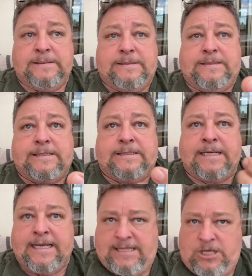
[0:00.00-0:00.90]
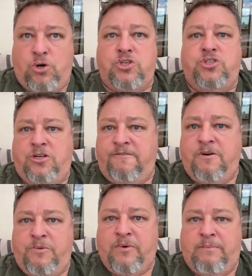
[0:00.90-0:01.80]
to take the oxygen
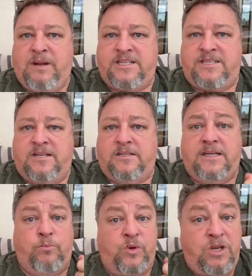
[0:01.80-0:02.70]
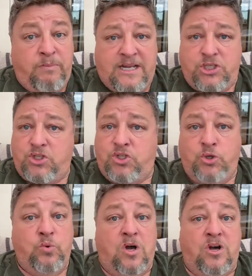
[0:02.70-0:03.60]
from the red blood cell. And when your blood's
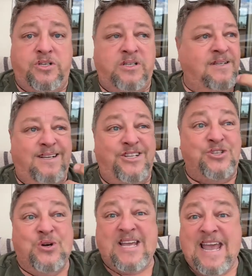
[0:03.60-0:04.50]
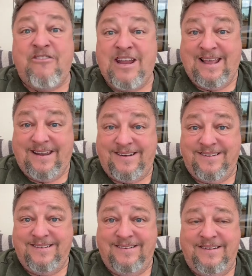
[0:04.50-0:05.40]
too hot, it's not carrying it.
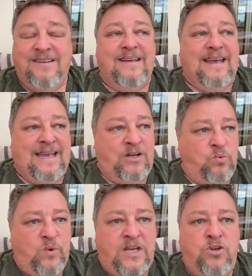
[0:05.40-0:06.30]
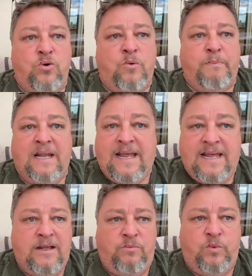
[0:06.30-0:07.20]
And when your
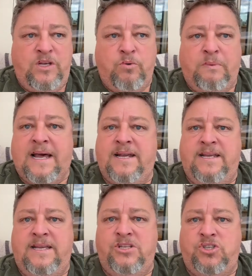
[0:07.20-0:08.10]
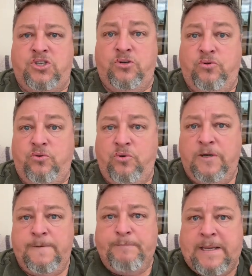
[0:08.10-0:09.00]
blood is too
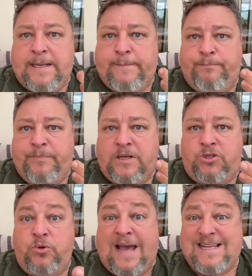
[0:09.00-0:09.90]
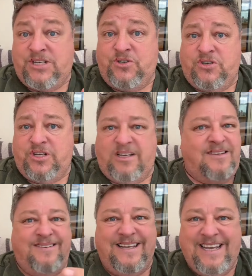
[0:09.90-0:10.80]
acidotic,
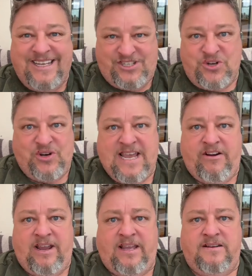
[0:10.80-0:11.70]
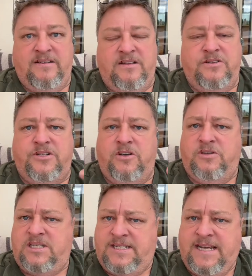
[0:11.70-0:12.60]
it's not carrying it. So
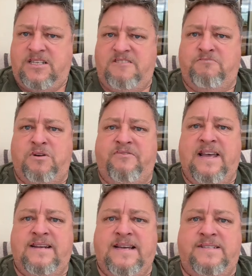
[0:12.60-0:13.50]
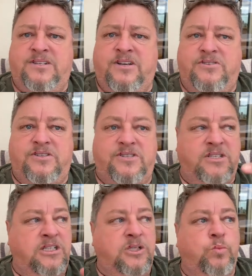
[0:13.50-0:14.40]
states of profound acidosis
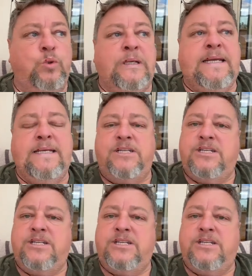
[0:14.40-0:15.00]
will lead to